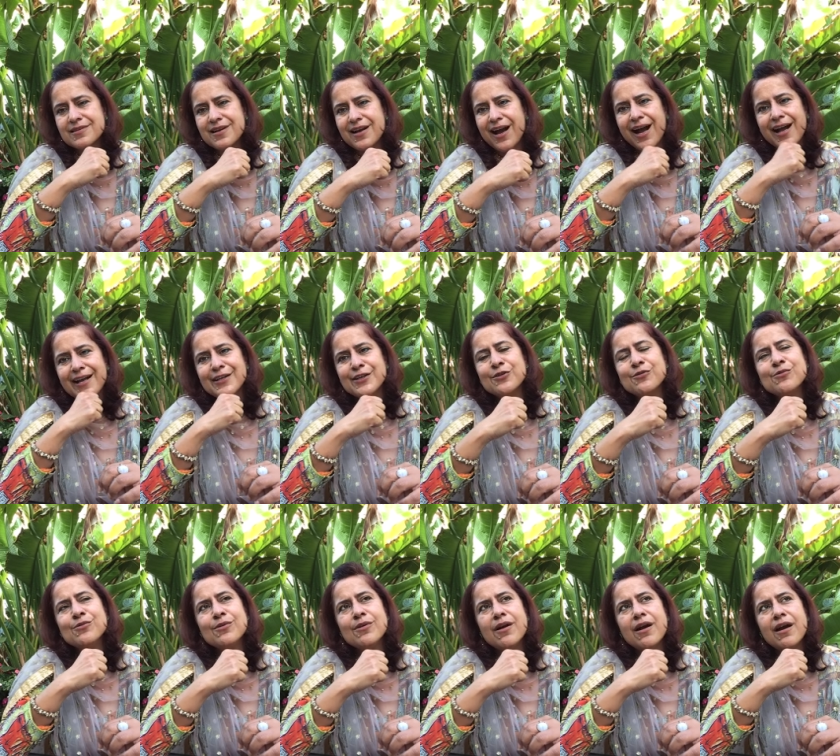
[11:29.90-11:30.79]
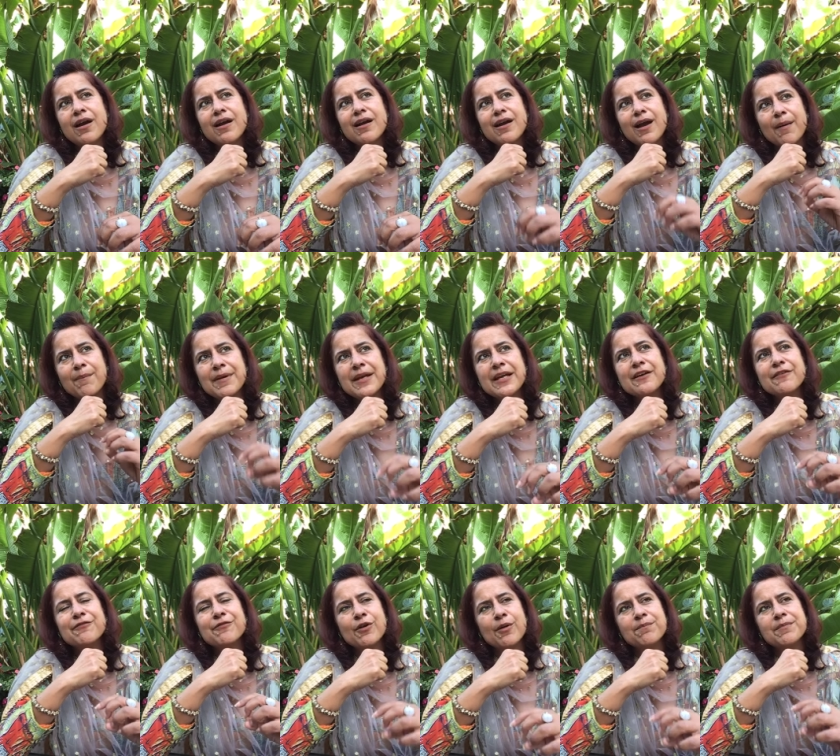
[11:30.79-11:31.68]
Are you coming
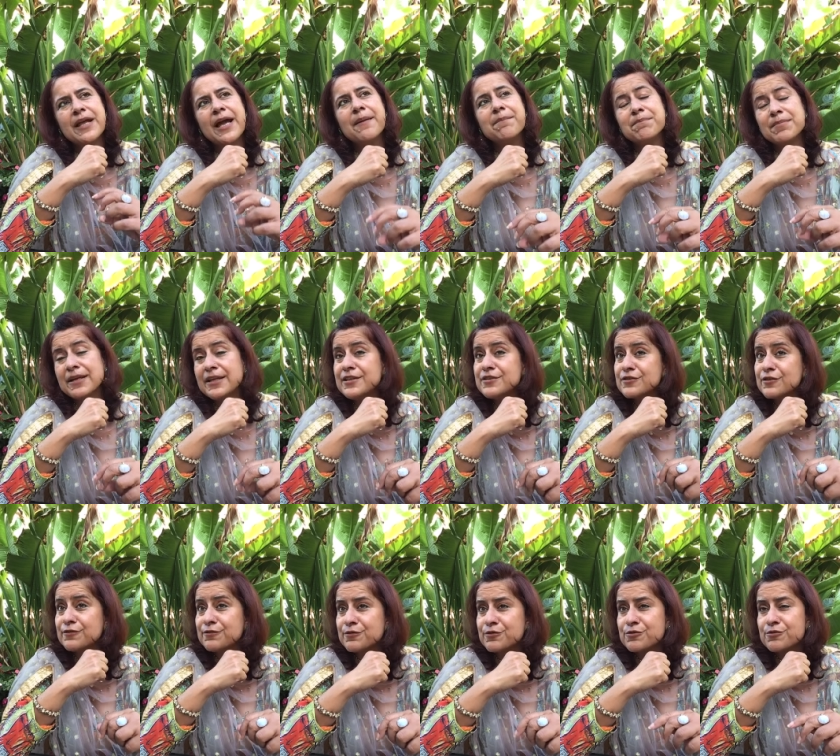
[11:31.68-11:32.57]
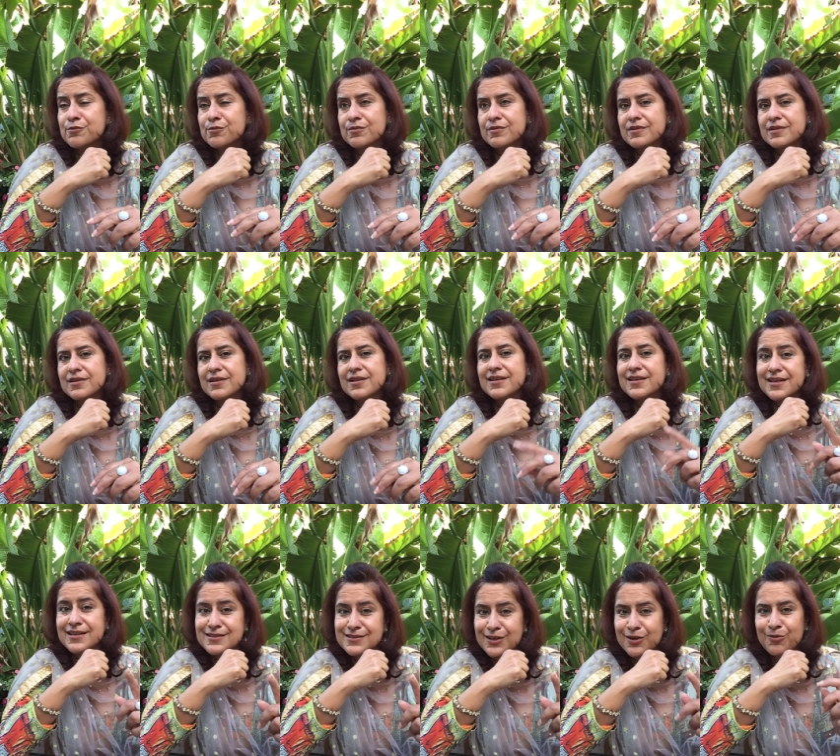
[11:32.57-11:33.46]
from that place of truth?
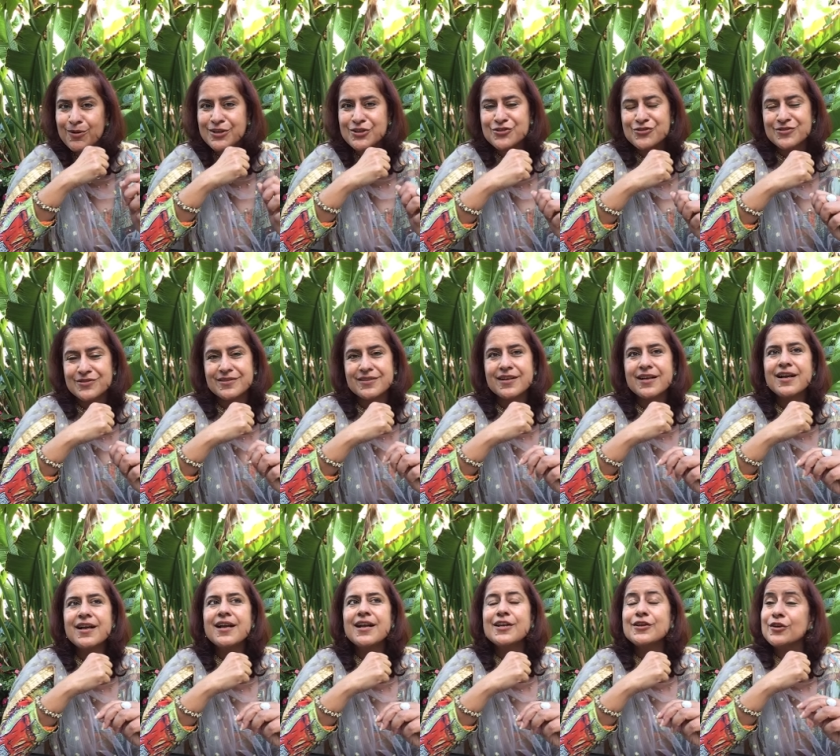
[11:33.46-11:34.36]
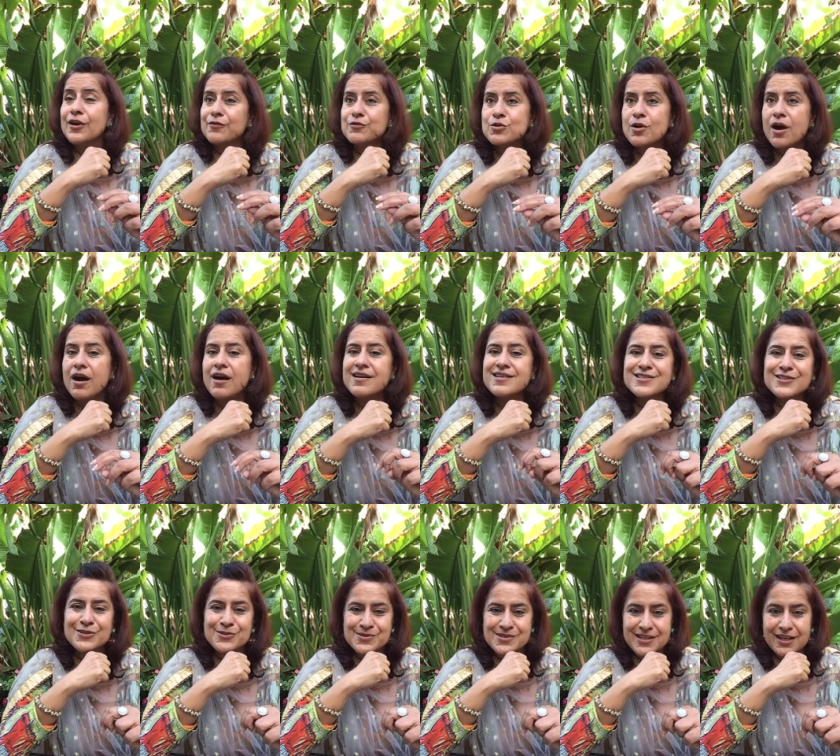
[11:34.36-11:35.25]
Is the question you have to ask
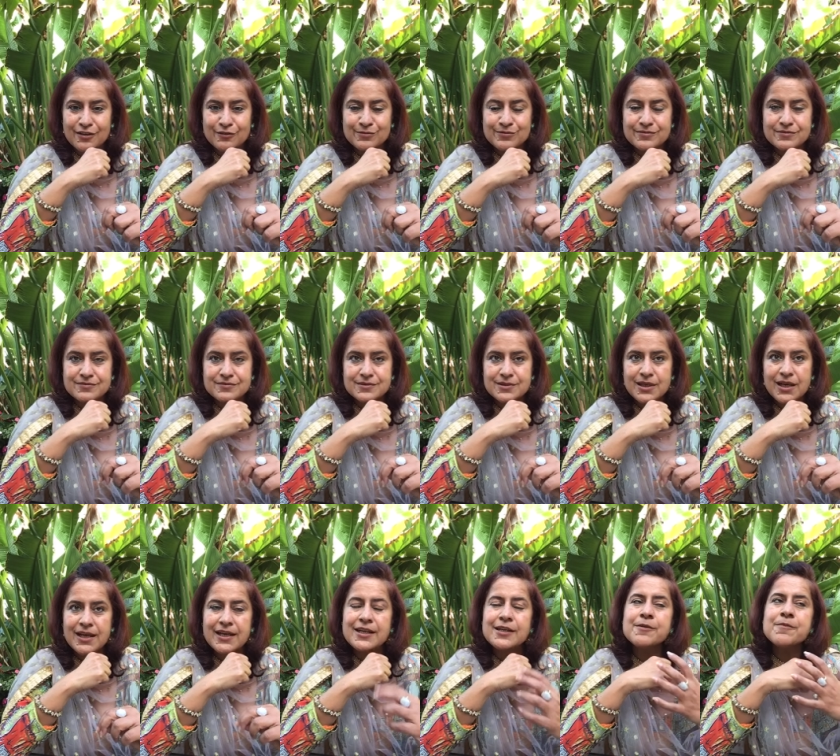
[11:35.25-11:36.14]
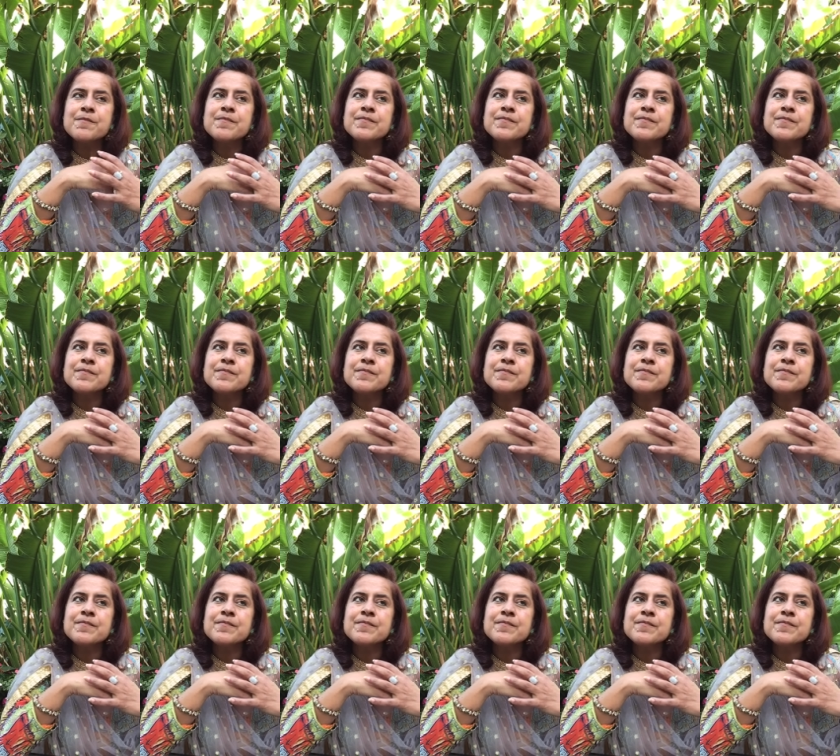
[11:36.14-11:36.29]
yourself, right?